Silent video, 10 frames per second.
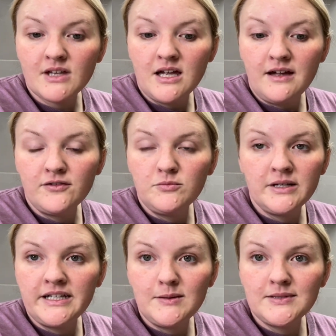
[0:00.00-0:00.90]

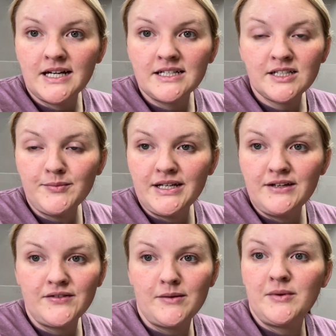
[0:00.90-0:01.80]
everybody keeps asking me
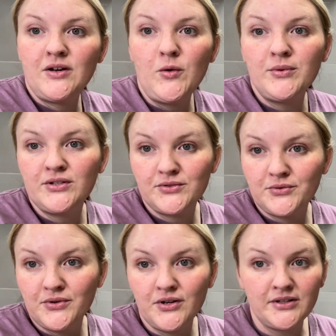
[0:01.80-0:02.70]
if I'm gonna open a
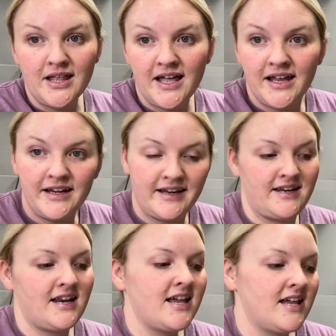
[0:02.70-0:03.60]
store online,
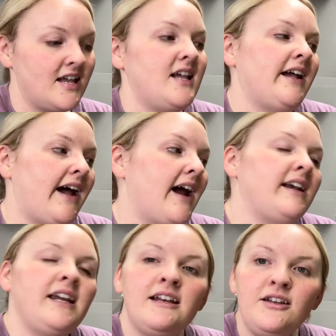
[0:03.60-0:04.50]
and I
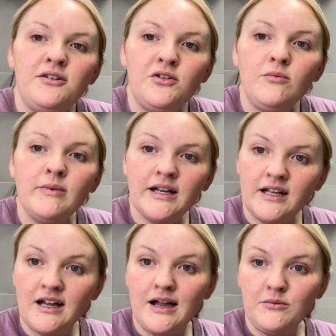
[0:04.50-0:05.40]
need to,
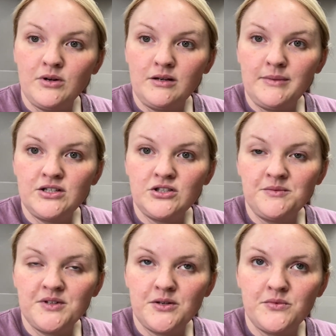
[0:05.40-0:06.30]
but I wanna make sure
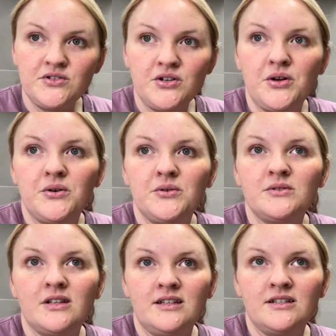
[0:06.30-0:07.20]
I'm done with shows
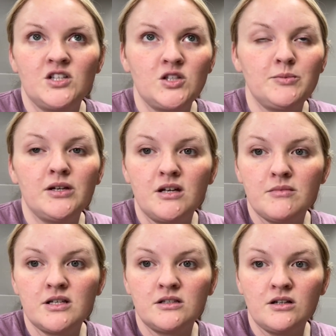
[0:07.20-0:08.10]
and then just build up
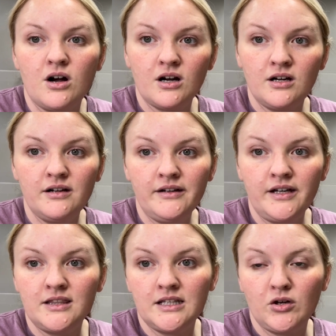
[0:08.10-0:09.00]
my stock,
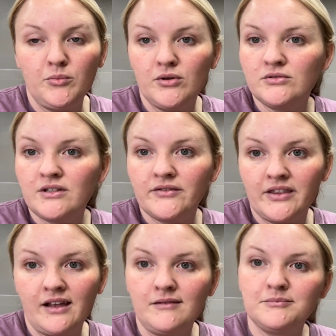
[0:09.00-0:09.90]
and then I'll post
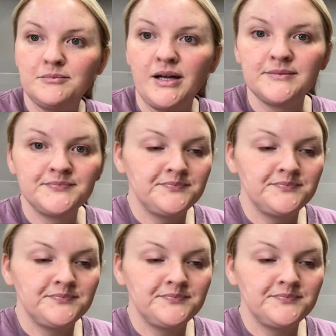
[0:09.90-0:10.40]
everything. But